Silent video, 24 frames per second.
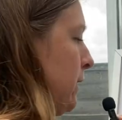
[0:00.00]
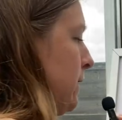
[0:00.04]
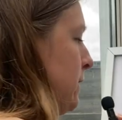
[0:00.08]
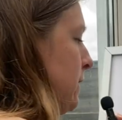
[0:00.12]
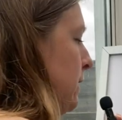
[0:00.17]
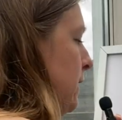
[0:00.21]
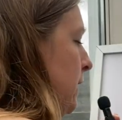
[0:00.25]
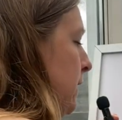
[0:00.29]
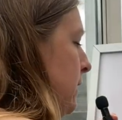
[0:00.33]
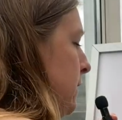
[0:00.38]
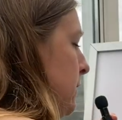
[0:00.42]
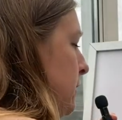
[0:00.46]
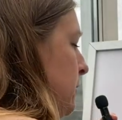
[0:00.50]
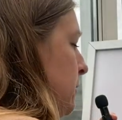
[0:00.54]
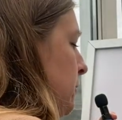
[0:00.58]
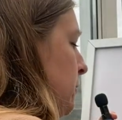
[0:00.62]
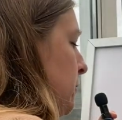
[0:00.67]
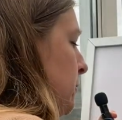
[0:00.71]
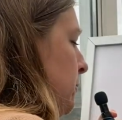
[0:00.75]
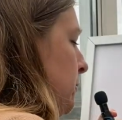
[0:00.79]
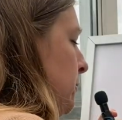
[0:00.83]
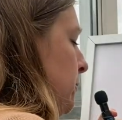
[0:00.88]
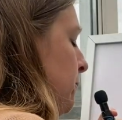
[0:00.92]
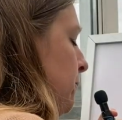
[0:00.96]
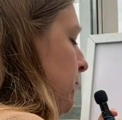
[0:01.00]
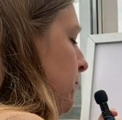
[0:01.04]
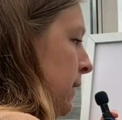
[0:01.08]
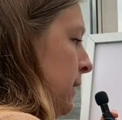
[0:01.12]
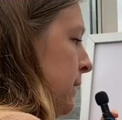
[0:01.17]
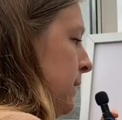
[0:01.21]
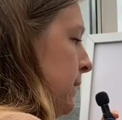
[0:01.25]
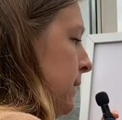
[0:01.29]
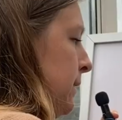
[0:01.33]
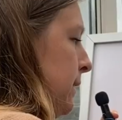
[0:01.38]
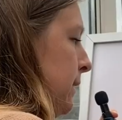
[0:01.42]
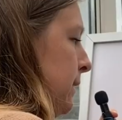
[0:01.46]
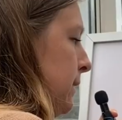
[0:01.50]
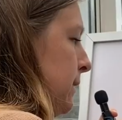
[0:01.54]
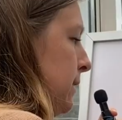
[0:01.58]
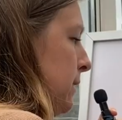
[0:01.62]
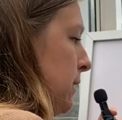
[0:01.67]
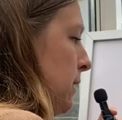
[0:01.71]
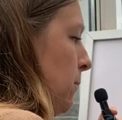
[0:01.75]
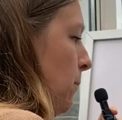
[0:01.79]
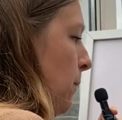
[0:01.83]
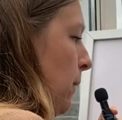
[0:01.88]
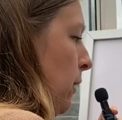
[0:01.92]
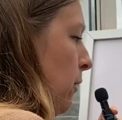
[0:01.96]
so let's do 6 to
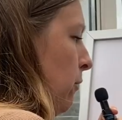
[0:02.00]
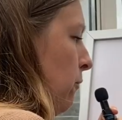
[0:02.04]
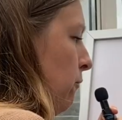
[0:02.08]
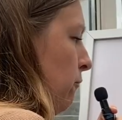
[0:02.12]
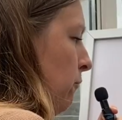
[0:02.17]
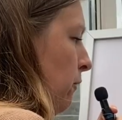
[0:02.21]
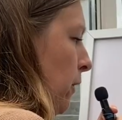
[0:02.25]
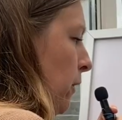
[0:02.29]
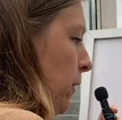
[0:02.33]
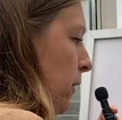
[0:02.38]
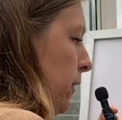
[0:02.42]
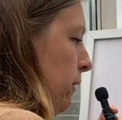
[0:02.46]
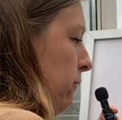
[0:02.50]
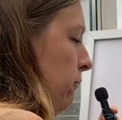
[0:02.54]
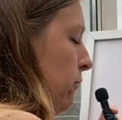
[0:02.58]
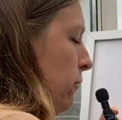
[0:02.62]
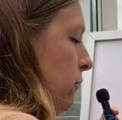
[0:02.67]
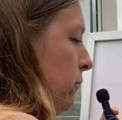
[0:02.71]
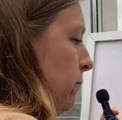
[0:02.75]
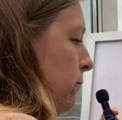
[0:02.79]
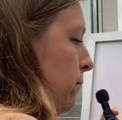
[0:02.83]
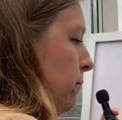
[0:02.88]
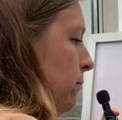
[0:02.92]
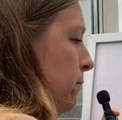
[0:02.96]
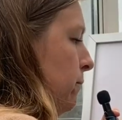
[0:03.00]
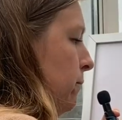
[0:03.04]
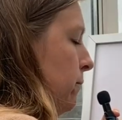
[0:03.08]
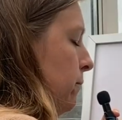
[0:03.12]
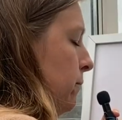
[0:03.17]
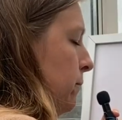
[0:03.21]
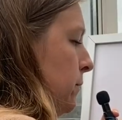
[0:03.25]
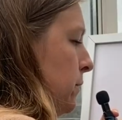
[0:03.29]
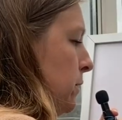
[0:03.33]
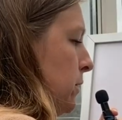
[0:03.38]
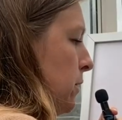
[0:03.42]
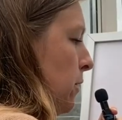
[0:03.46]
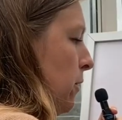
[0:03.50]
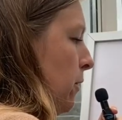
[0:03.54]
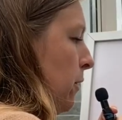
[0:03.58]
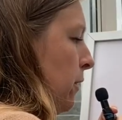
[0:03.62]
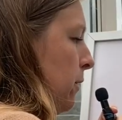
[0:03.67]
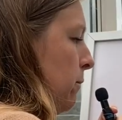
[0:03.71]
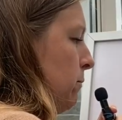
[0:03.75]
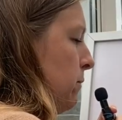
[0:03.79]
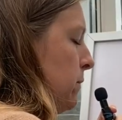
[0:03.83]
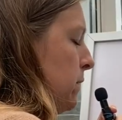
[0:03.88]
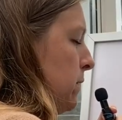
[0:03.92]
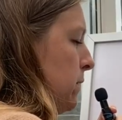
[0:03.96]
the power of 5
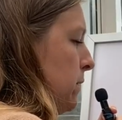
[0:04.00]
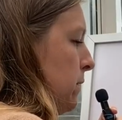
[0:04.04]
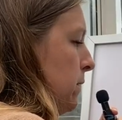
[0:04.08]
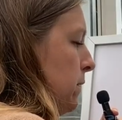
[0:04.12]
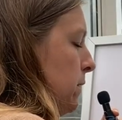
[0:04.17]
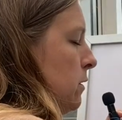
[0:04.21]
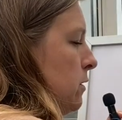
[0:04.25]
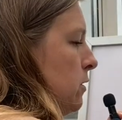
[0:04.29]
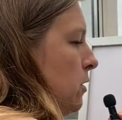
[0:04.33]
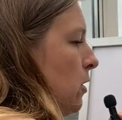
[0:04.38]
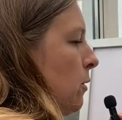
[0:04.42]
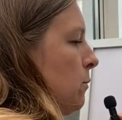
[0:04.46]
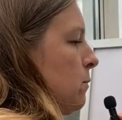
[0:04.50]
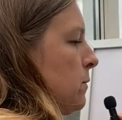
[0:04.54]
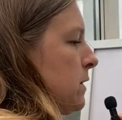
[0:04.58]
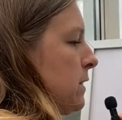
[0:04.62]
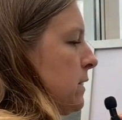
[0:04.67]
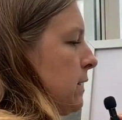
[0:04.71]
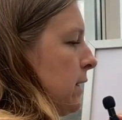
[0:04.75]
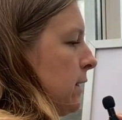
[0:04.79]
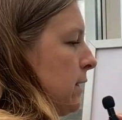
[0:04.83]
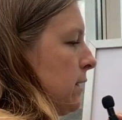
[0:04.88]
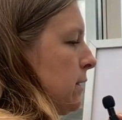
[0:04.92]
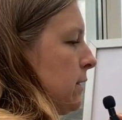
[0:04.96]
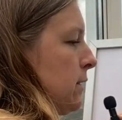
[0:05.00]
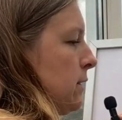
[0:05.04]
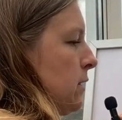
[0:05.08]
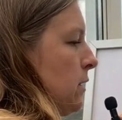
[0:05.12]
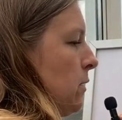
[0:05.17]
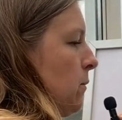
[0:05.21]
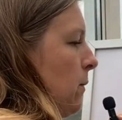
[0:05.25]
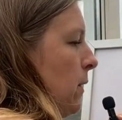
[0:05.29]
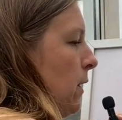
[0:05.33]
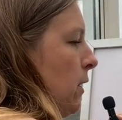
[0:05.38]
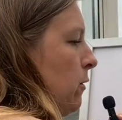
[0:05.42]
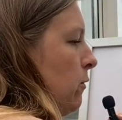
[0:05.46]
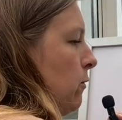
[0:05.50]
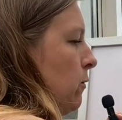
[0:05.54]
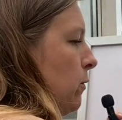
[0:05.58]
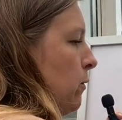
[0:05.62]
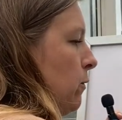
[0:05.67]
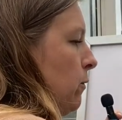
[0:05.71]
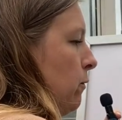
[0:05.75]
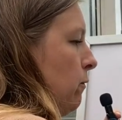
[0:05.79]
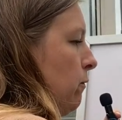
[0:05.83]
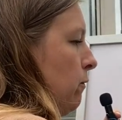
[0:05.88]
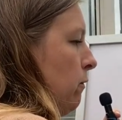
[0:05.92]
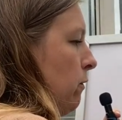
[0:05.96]
times 6 to the power
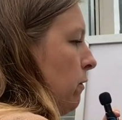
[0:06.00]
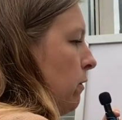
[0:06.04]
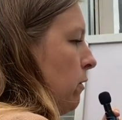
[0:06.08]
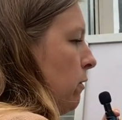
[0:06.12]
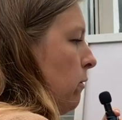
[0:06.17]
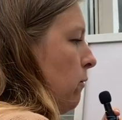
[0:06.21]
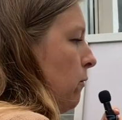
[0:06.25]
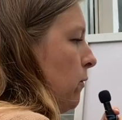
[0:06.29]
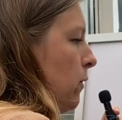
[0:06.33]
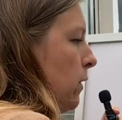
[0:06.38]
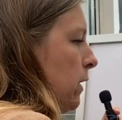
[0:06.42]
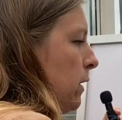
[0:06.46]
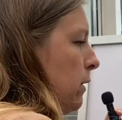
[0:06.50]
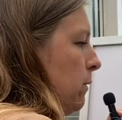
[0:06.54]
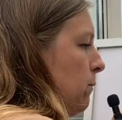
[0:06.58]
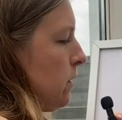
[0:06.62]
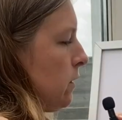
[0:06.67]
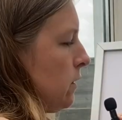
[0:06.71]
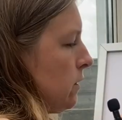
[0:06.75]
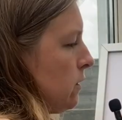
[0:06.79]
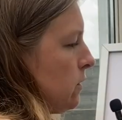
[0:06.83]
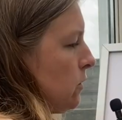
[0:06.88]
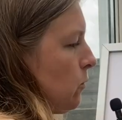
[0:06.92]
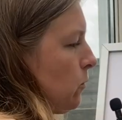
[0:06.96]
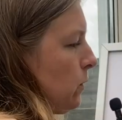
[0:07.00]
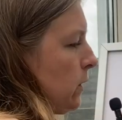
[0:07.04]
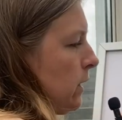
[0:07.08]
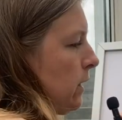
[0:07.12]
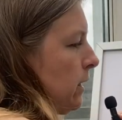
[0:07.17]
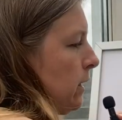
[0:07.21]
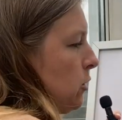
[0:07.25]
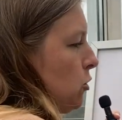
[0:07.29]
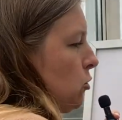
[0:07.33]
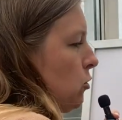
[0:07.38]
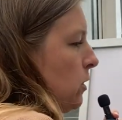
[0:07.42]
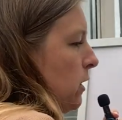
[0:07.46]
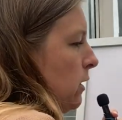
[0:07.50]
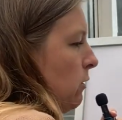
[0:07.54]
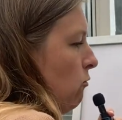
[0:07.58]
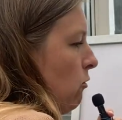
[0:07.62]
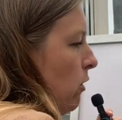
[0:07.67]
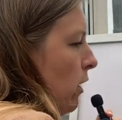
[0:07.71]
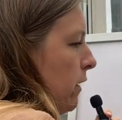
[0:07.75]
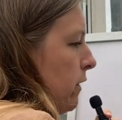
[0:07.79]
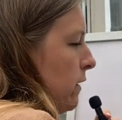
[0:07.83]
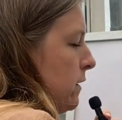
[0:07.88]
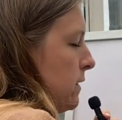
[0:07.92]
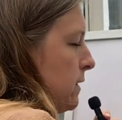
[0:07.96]
of 3. So we literally
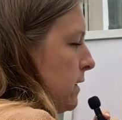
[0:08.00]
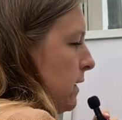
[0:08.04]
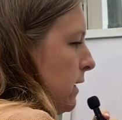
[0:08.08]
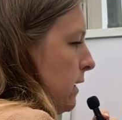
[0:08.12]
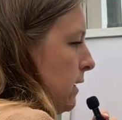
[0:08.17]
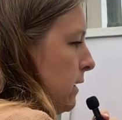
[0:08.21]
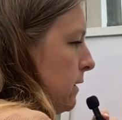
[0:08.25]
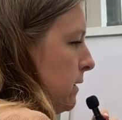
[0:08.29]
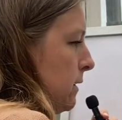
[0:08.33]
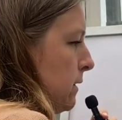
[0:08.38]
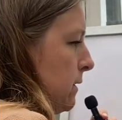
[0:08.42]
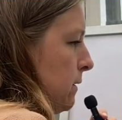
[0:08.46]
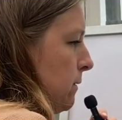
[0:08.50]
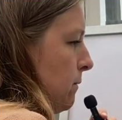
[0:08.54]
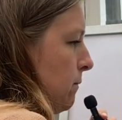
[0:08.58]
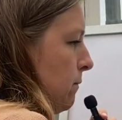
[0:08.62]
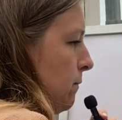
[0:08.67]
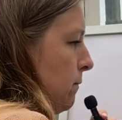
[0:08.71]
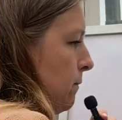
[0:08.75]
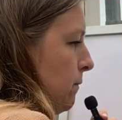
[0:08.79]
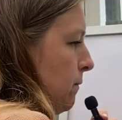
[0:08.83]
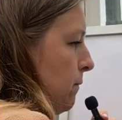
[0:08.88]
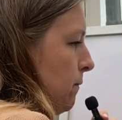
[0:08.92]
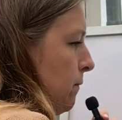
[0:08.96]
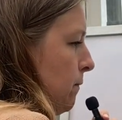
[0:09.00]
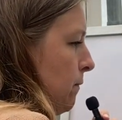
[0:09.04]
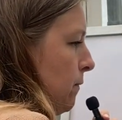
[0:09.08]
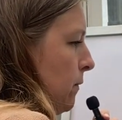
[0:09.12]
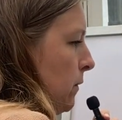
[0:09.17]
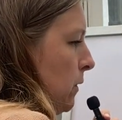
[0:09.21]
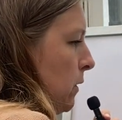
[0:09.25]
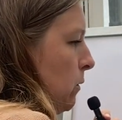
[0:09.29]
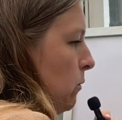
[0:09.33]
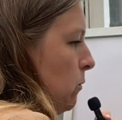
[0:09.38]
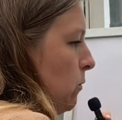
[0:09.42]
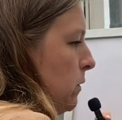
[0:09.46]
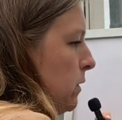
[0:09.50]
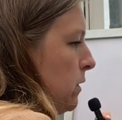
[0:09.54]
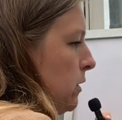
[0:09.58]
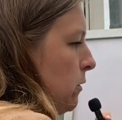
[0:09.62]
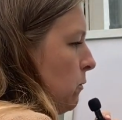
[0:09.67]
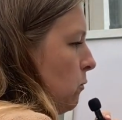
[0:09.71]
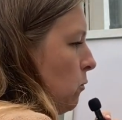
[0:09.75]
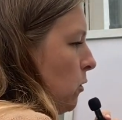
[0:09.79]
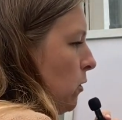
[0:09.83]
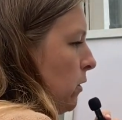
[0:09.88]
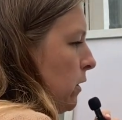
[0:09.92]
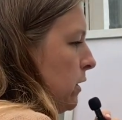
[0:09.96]
write the 6. We
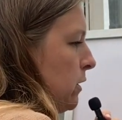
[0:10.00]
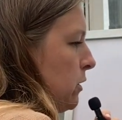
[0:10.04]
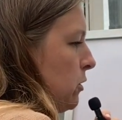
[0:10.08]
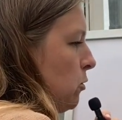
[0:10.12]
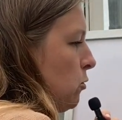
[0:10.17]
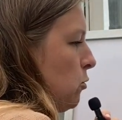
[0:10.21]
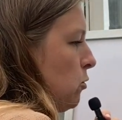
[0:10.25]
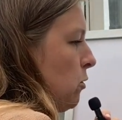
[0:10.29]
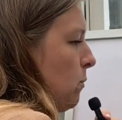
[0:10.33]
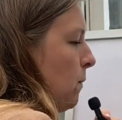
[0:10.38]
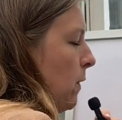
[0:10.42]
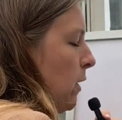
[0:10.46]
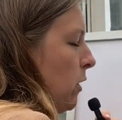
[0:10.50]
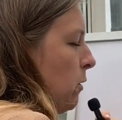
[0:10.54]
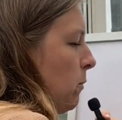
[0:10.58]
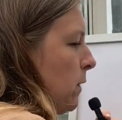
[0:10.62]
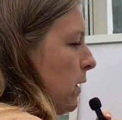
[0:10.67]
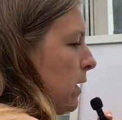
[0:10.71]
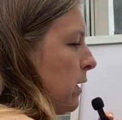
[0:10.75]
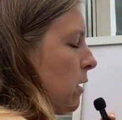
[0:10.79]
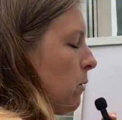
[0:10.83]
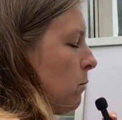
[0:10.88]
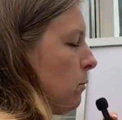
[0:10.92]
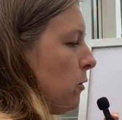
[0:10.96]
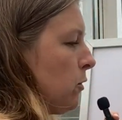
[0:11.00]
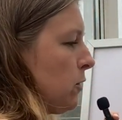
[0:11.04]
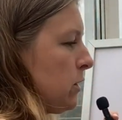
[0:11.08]
don't worry at all about the big number.